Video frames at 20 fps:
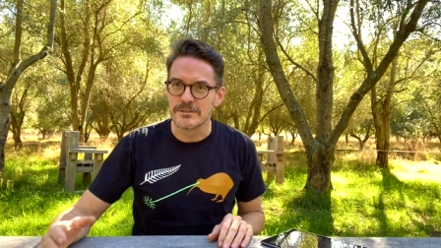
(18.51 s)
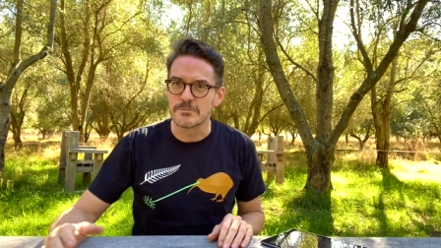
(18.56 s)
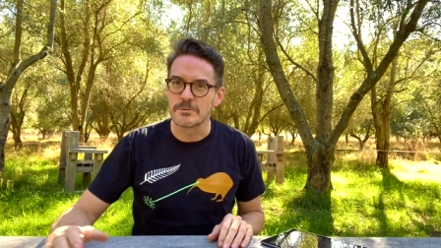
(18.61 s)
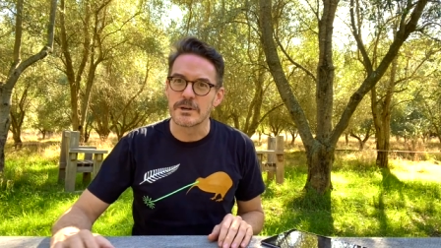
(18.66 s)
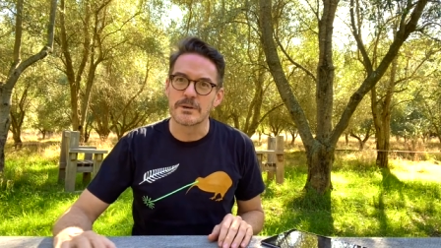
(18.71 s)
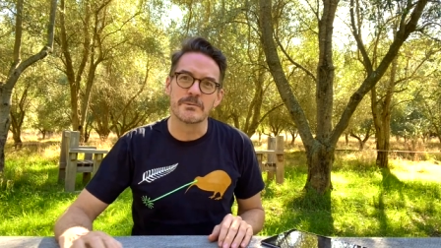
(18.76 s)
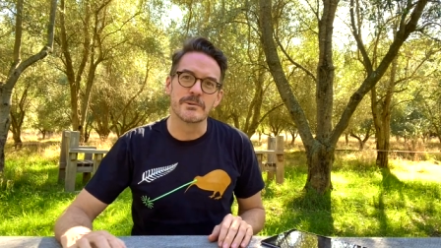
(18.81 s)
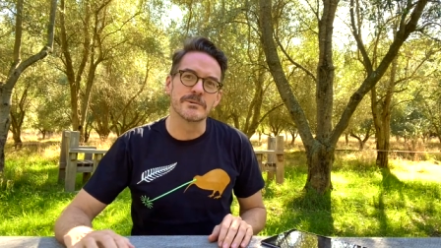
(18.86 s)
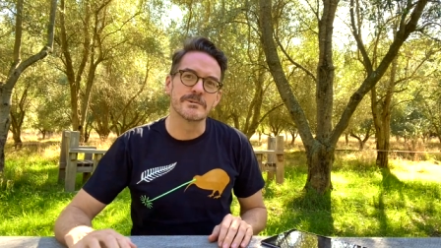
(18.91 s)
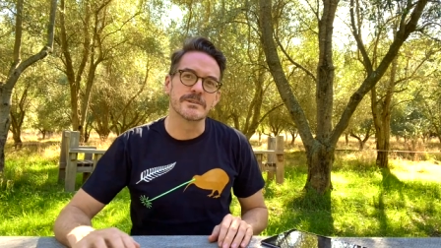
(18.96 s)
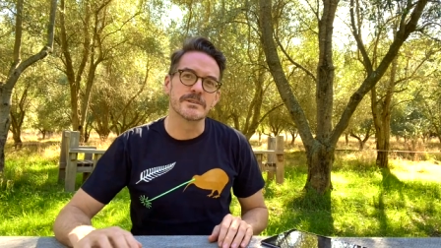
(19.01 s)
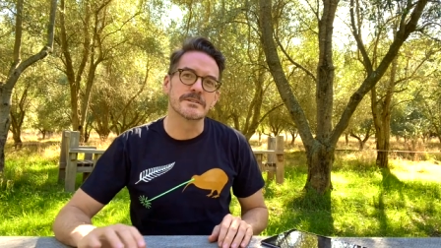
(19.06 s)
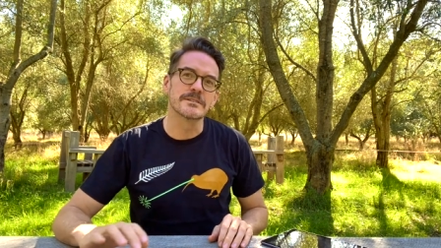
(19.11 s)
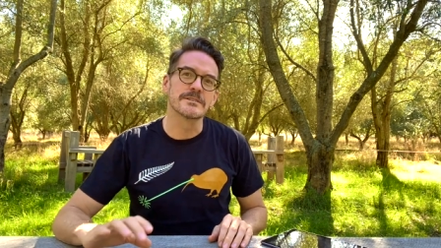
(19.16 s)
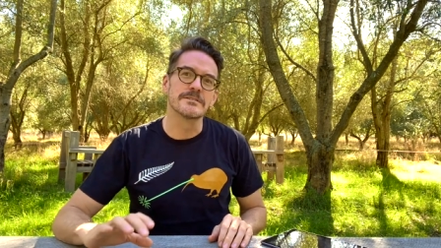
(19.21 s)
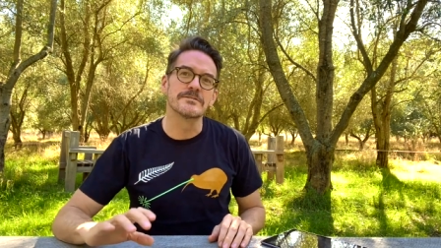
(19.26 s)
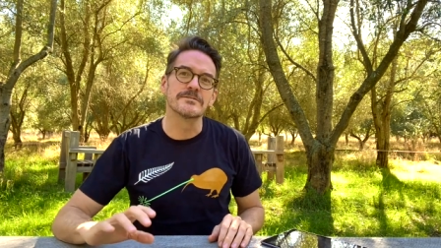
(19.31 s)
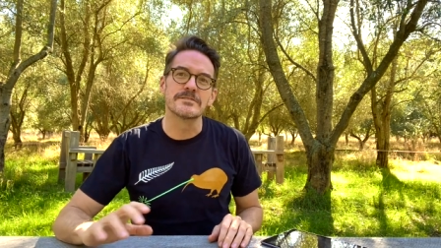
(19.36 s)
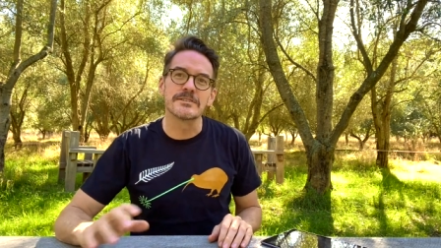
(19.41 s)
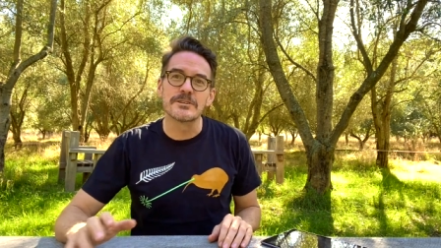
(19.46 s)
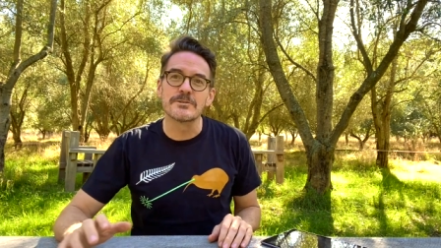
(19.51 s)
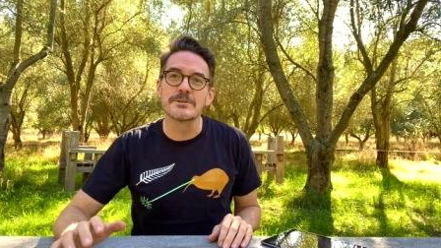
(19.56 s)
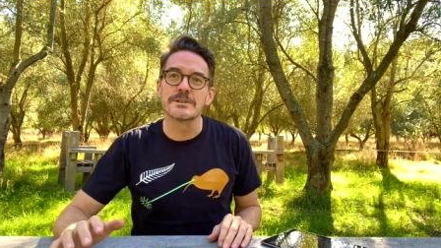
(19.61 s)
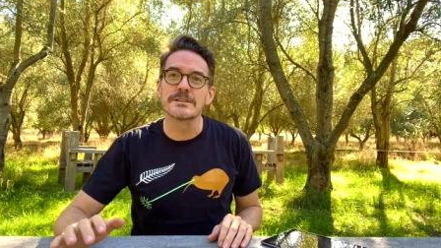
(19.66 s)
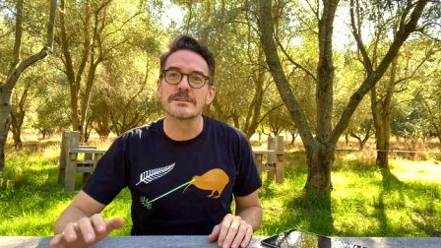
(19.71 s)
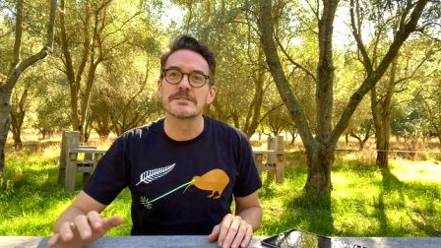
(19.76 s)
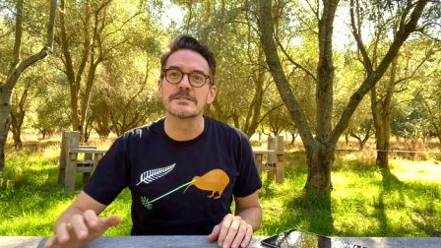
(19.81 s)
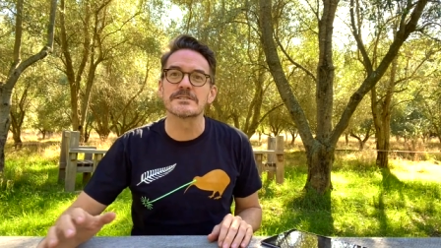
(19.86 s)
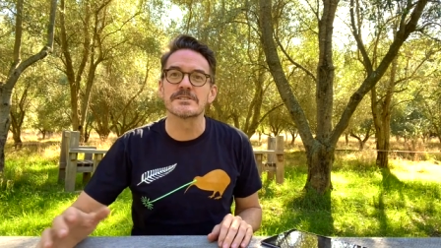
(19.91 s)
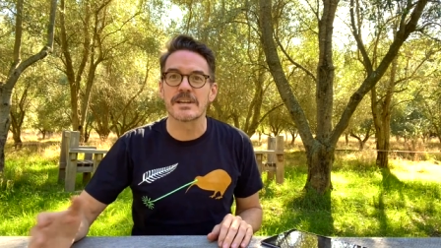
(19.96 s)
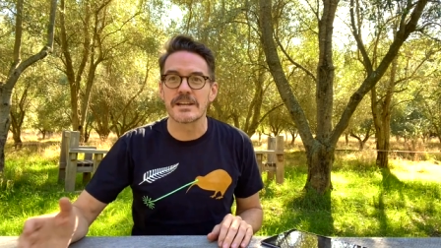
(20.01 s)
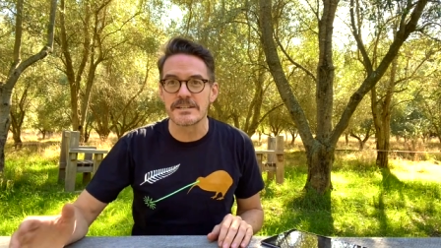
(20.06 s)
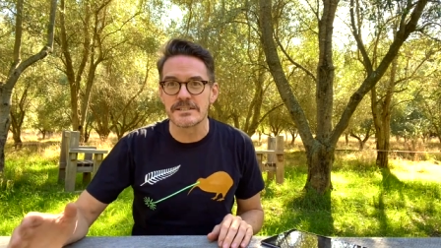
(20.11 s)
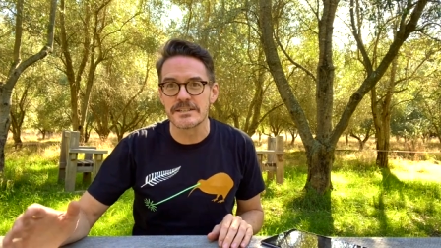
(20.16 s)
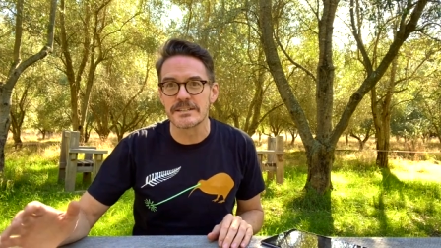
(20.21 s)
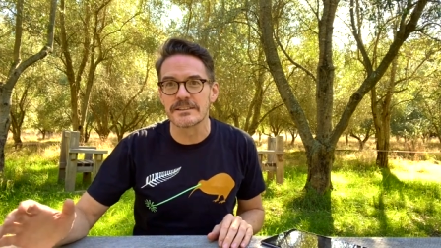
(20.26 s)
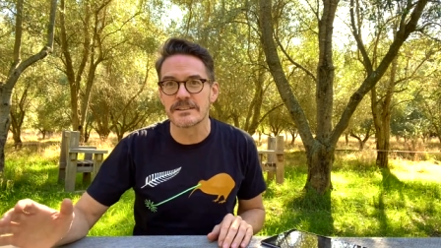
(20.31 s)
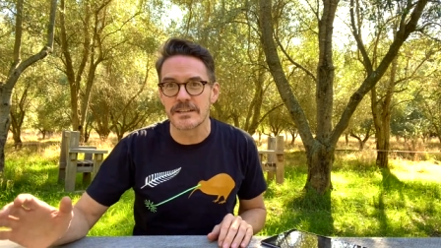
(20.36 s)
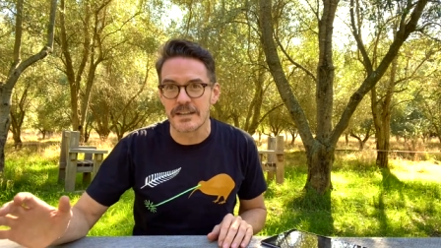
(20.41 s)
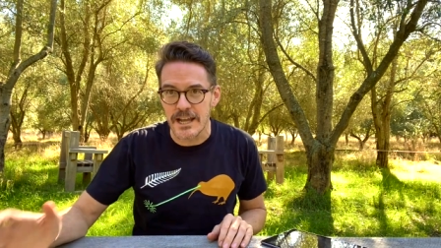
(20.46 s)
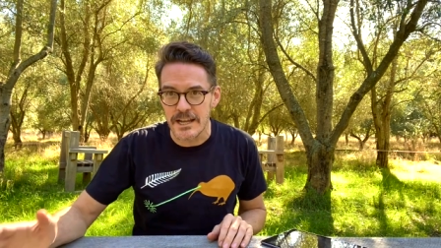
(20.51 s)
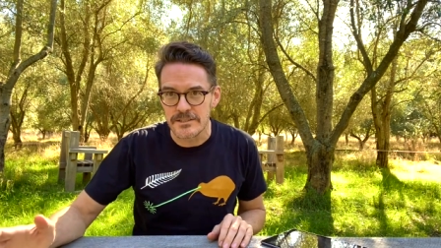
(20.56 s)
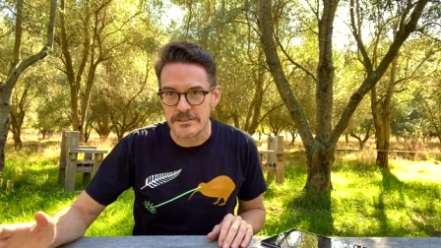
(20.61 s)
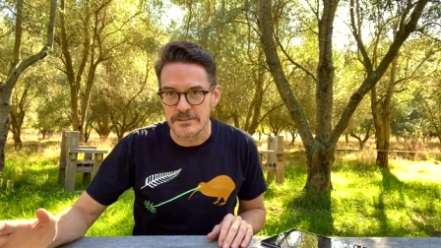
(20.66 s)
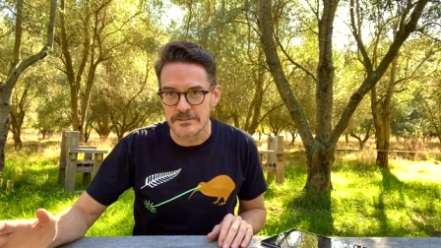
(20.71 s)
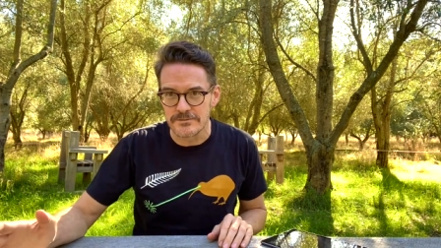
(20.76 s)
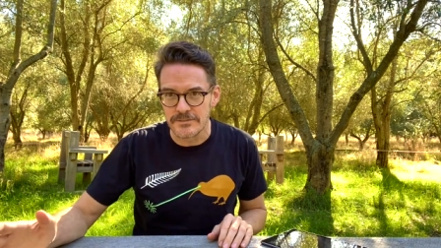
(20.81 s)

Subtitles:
where we were considering changing the national